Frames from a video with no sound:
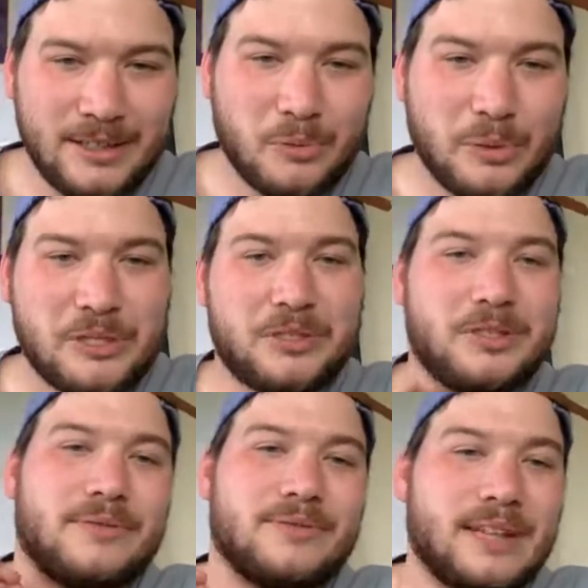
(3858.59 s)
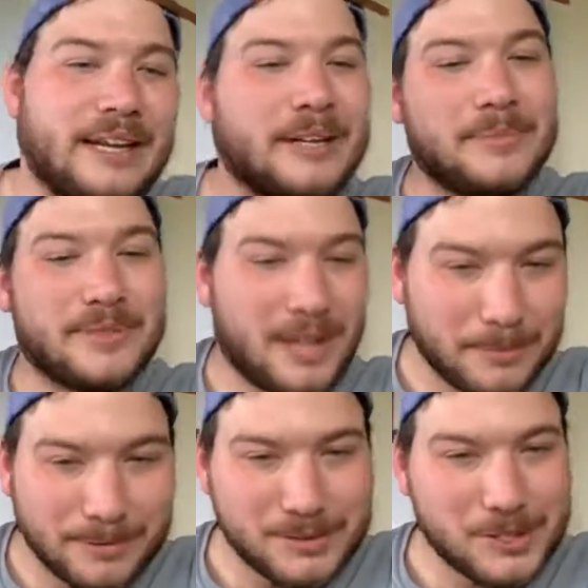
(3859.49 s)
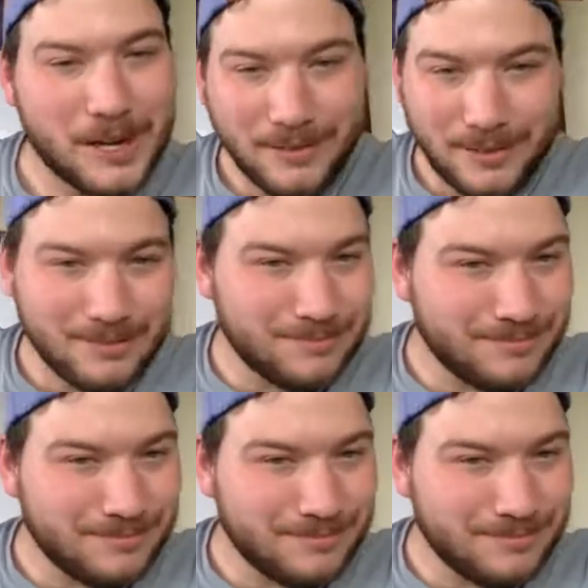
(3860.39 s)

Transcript: We should have let him sign with the Jets.